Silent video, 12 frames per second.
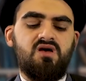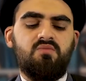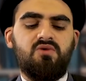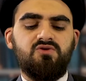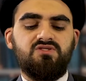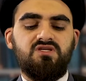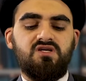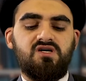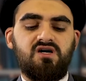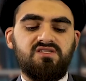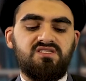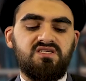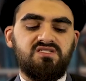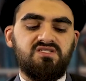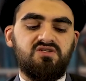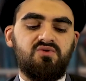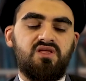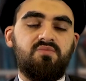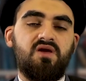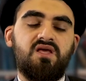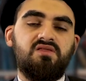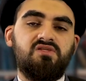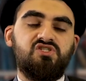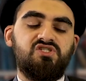Mohsin Khan says until they pay
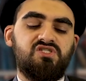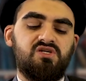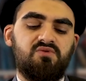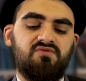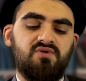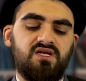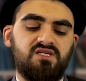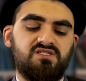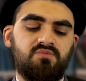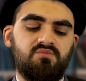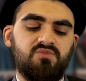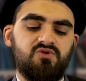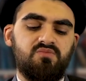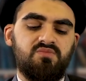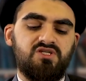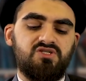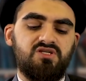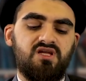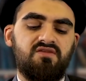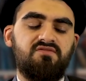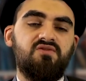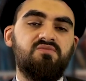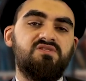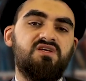the jizya with willing submission and
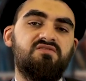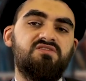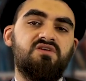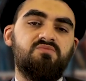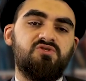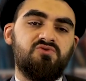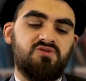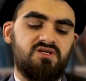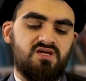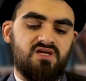feel themselves subdued.